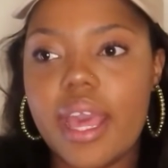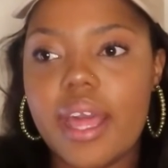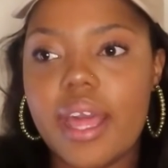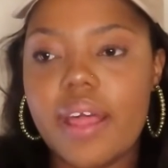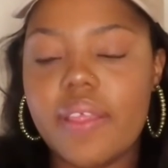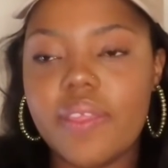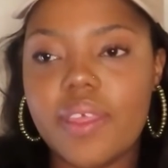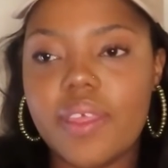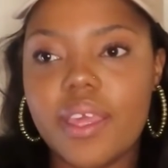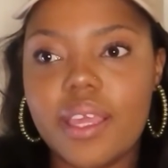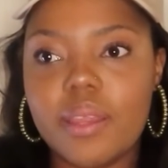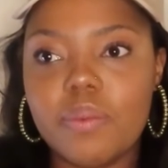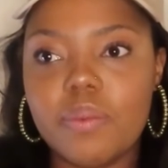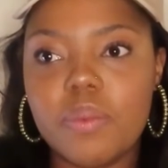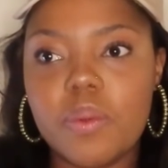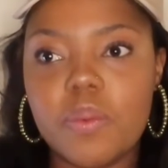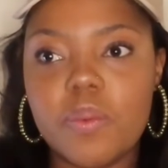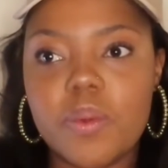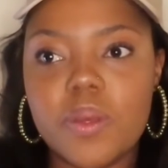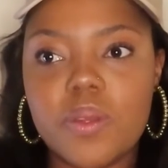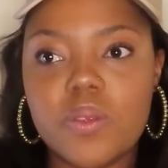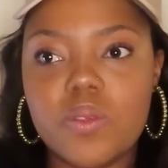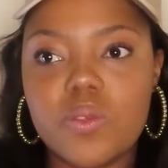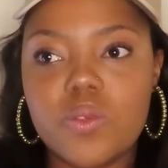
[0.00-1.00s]
And then
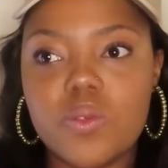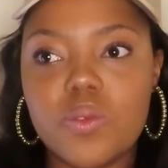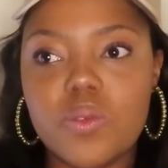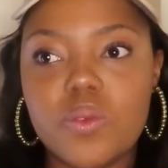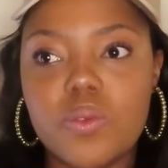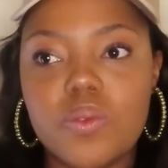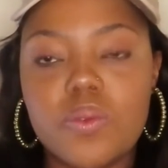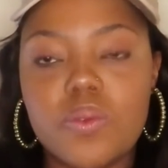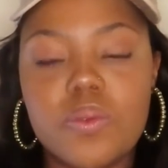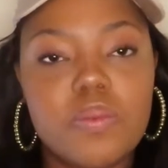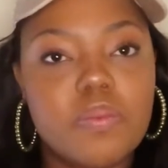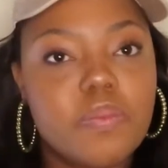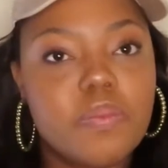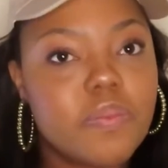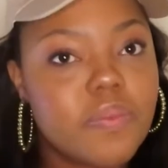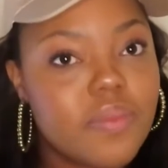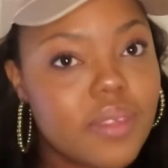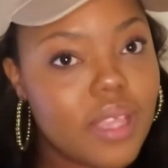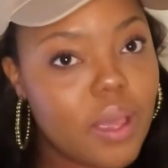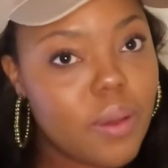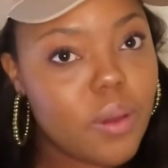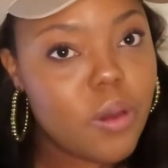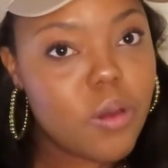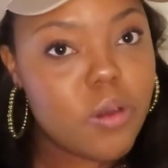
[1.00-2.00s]
we went to
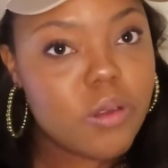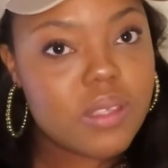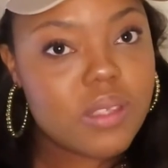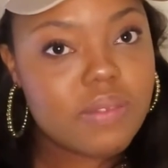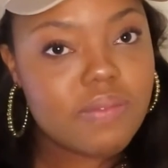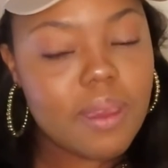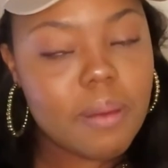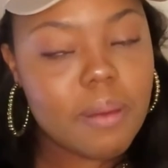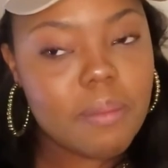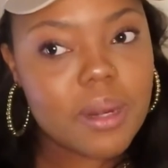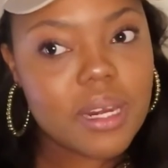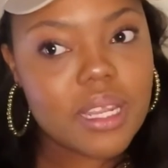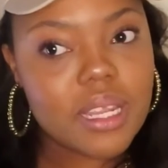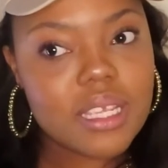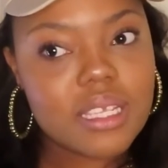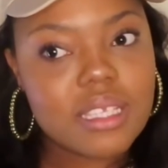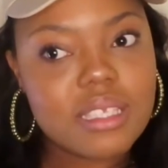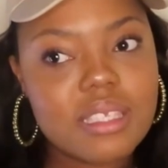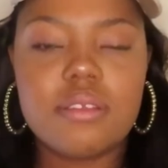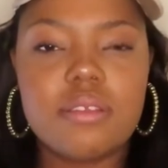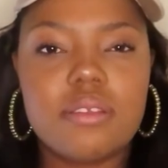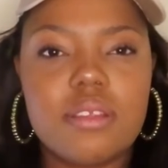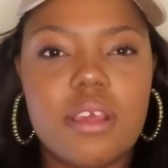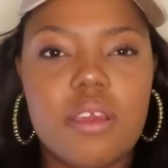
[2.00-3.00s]
our host
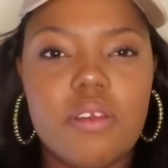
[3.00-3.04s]
families.